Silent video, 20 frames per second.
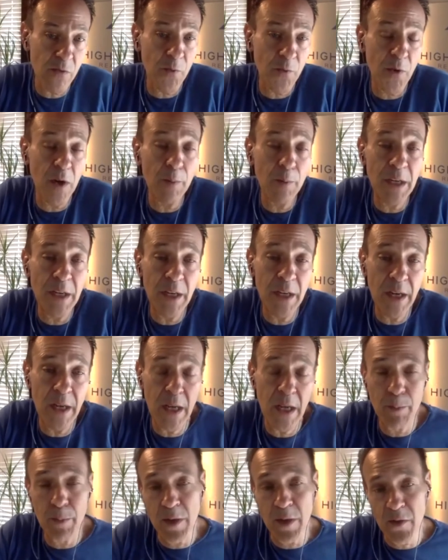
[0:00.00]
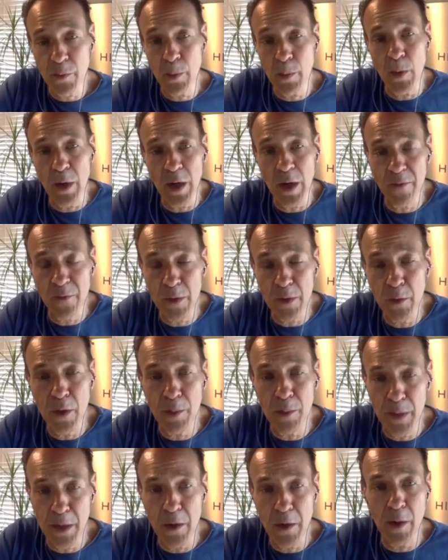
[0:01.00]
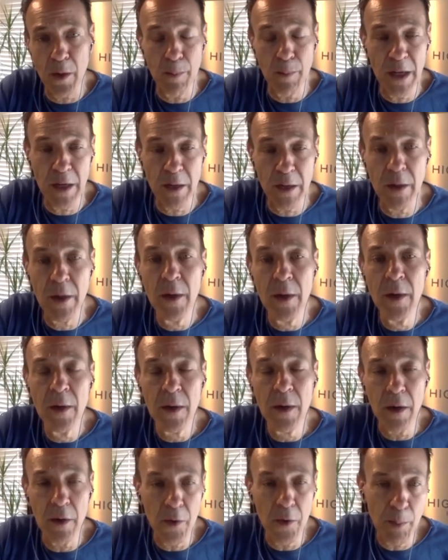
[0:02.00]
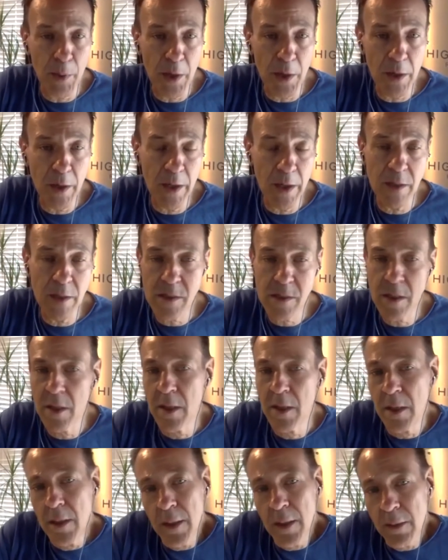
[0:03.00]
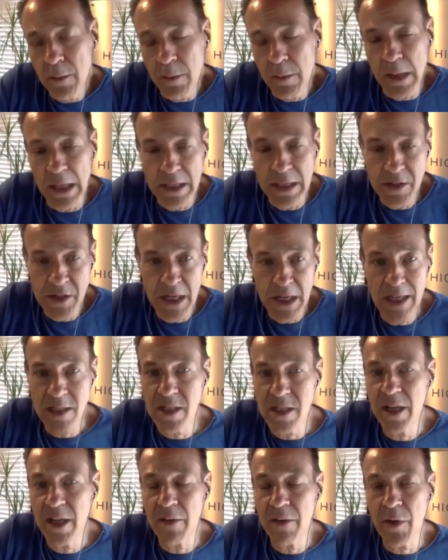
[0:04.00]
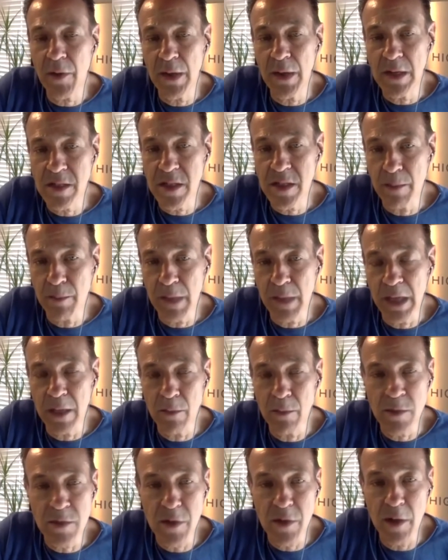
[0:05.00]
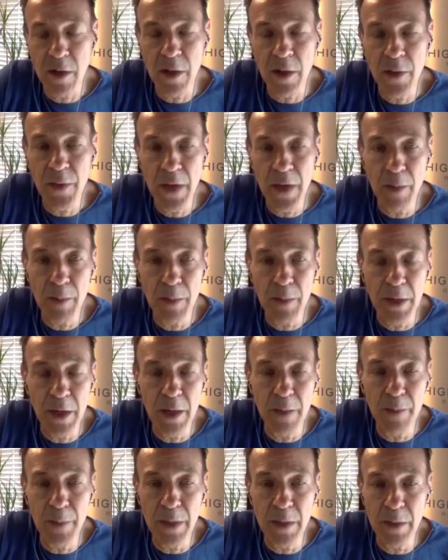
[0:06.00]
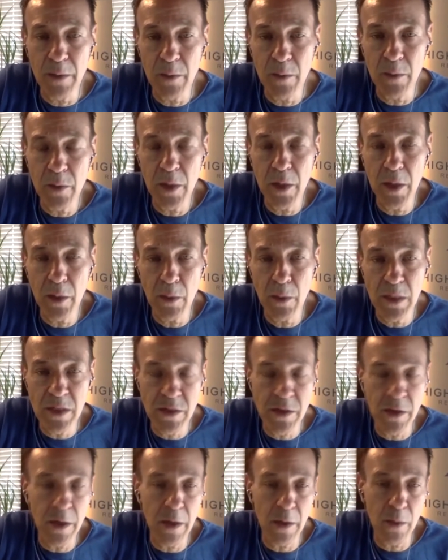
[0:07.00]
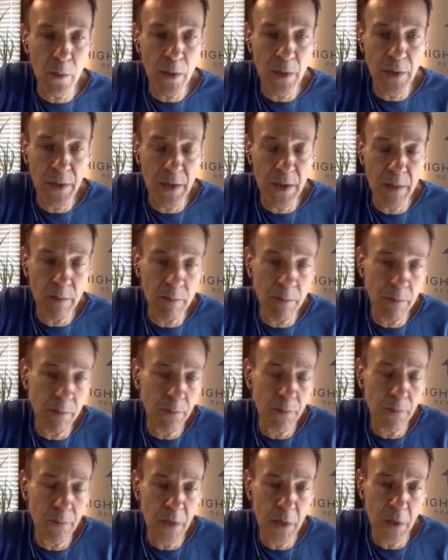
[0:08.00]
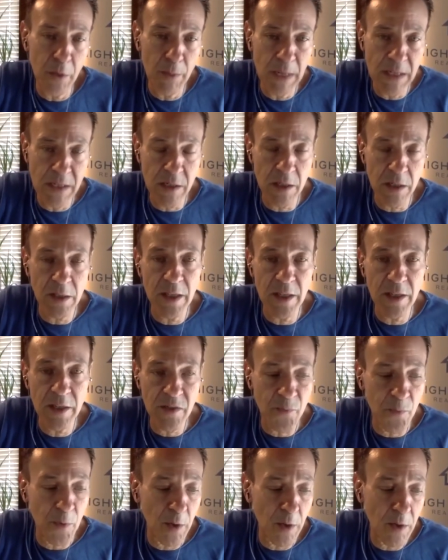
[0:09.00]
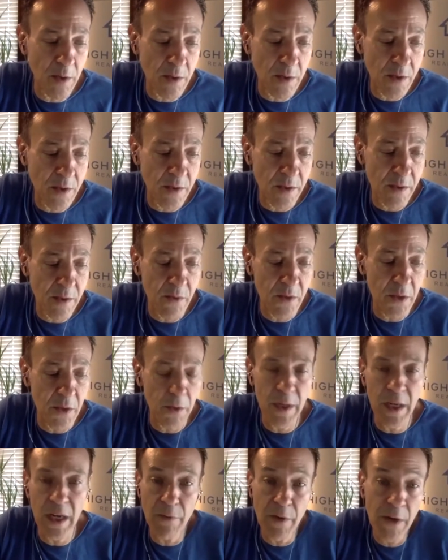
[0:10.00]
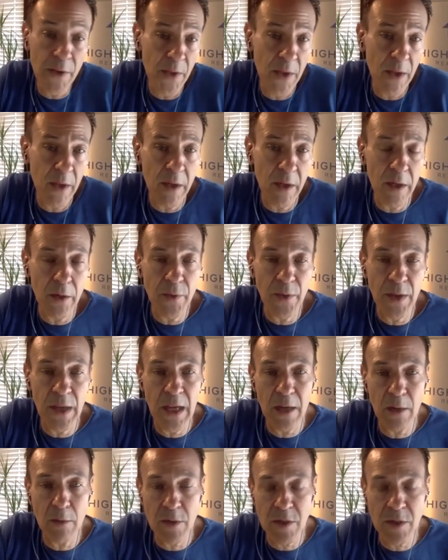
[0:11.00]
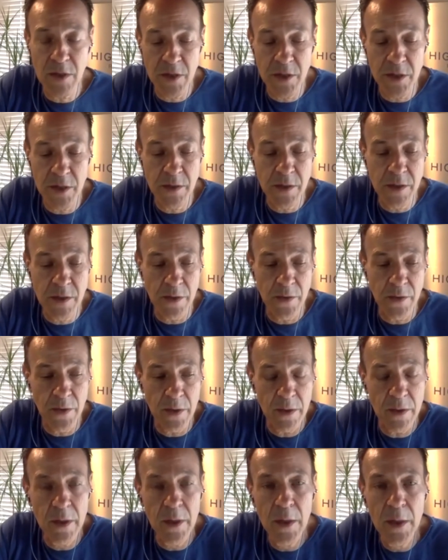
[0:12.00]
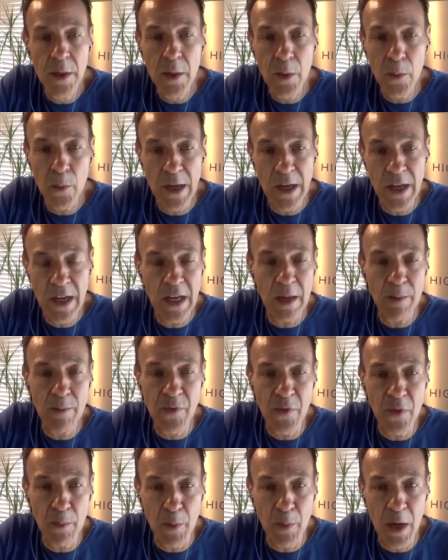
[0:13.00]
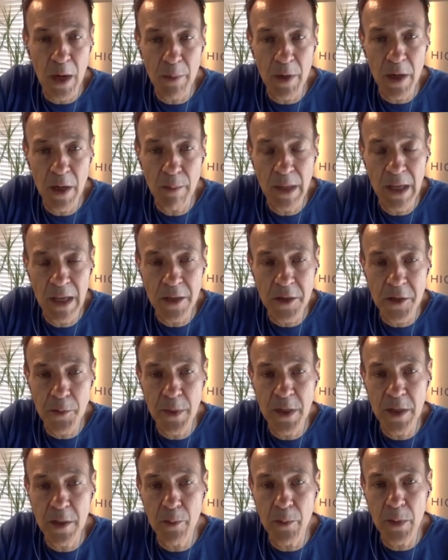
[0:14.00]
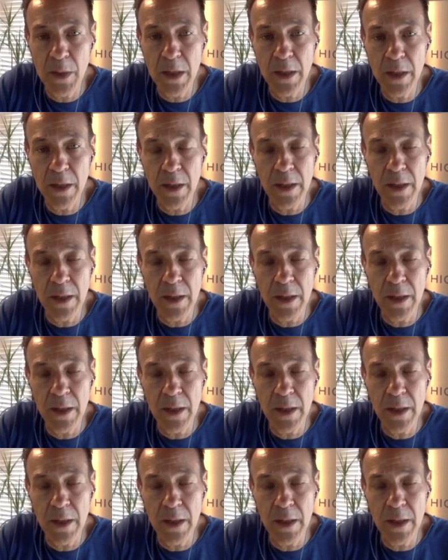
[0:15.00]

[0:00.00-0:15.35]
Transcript: from Indianapolis, but when I flew up here and met all the parties, like Jack said, everything seemed like it was all on the up and up. And, you know, we started with them, you know, basically as far as doing everything, you know, the acquisitions and the rehabs and the property management. But